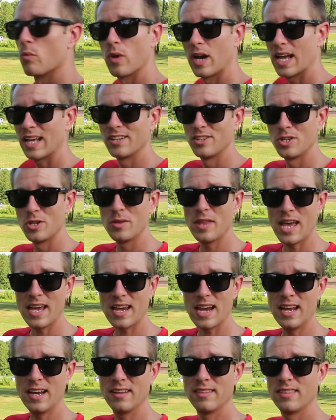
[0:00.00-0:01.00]
When I do that
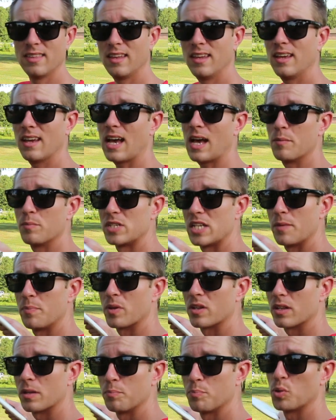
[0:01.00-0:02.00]
kind of thing, I'm
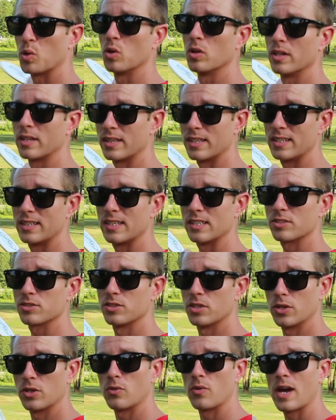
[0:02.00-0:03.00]
typically pulling the disc
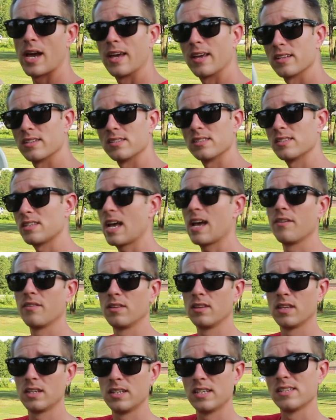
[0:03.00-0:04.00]
to the right because
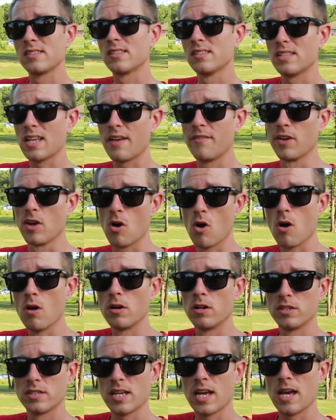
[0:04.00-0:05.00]
the disc is having a
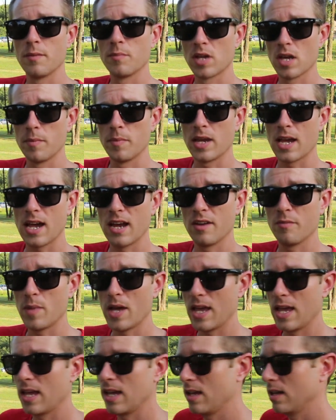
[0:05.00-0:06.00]
harder time coming out of
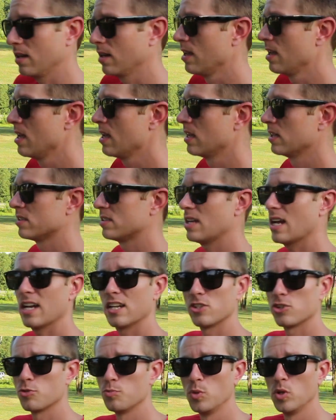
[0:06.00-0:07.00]
my hand. It's not
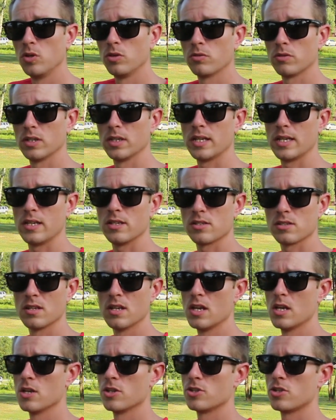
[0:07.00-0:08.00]
a smooth release.
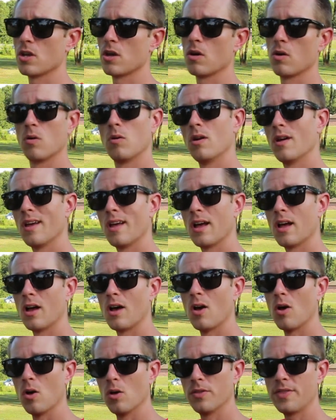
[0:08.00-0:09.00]
So
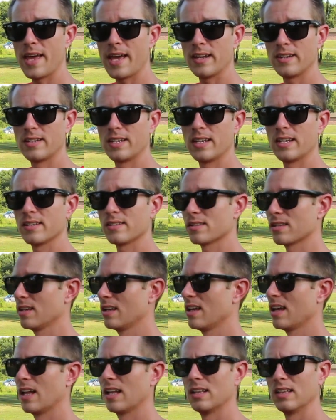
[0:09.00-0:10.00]
hold that disc
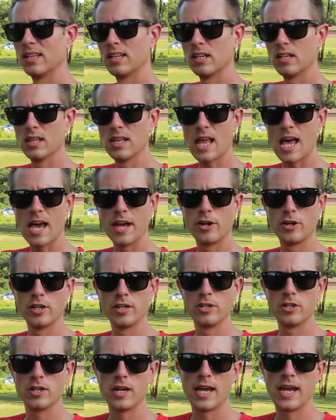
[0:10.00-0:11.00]
a little lighter
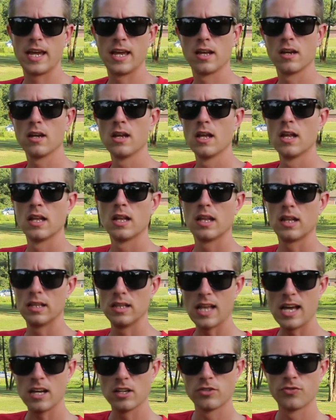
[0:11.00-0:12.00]
in your hand,
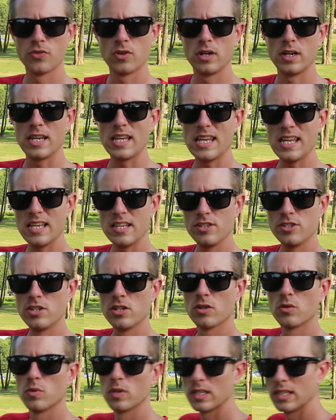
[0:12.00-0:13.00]
allows for an
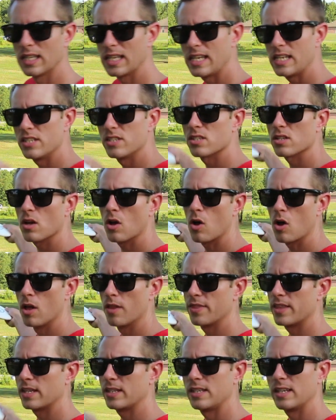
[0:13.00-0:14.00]
easier release
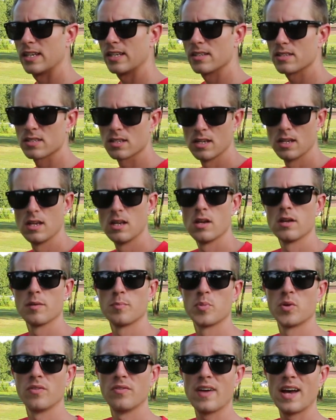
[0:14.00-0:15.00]
on the disc,
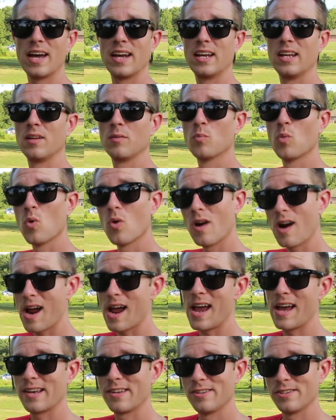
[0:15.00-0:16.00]
providing more
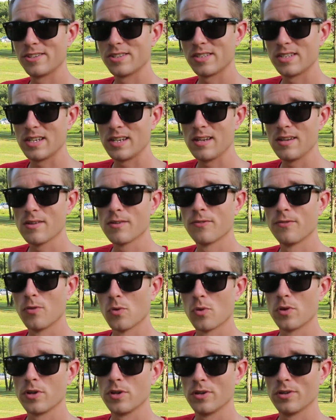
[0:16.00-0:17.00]
accuracy
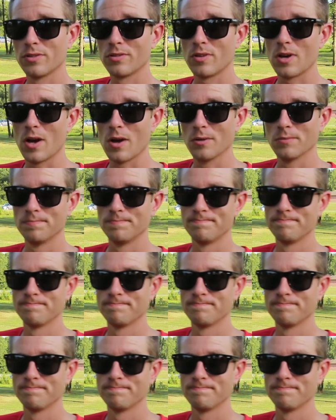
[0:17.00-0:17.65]
for your throw.